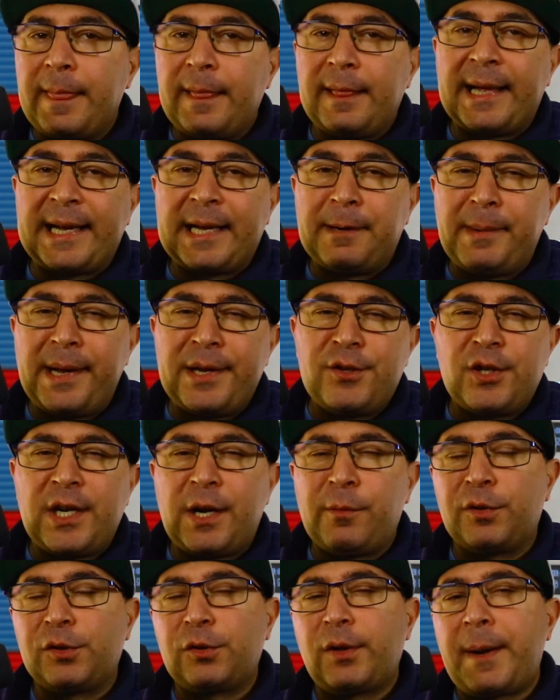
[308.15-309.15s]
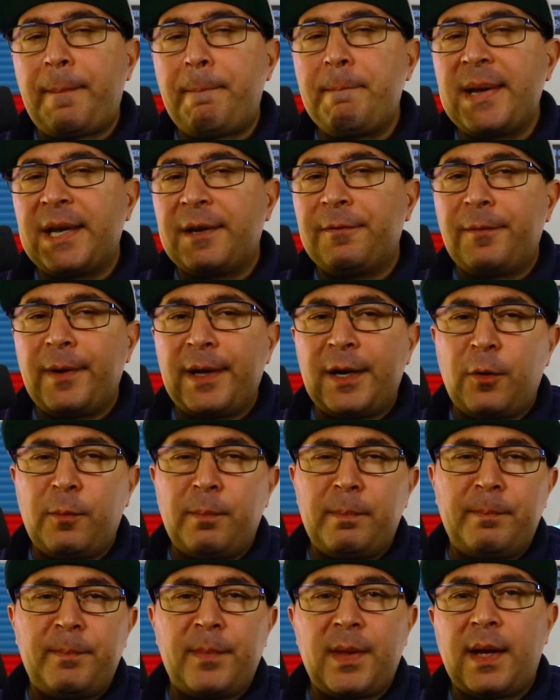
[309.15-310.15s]
like I mentioned, I was not a big fan of
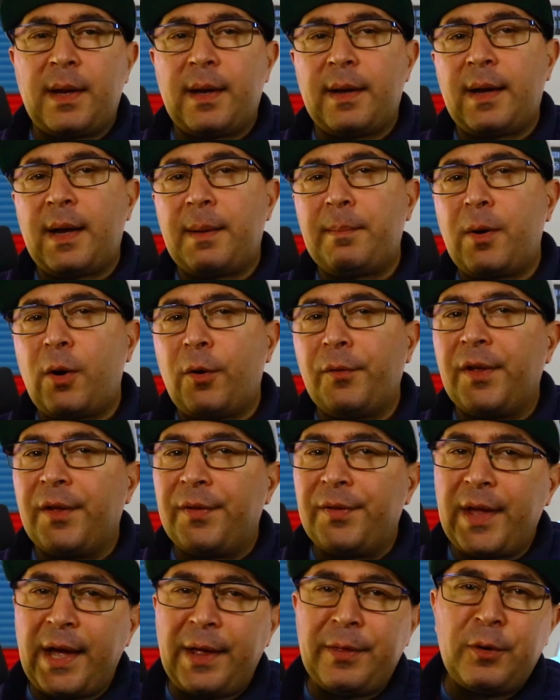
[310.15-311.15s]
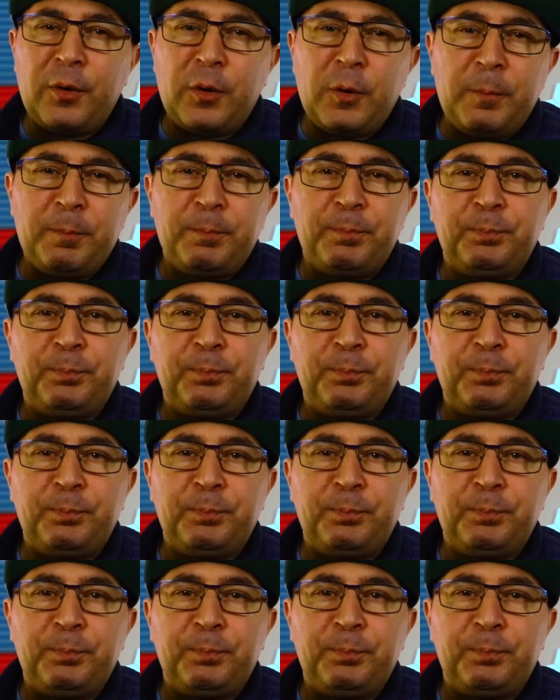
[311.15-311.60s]
about the Nano.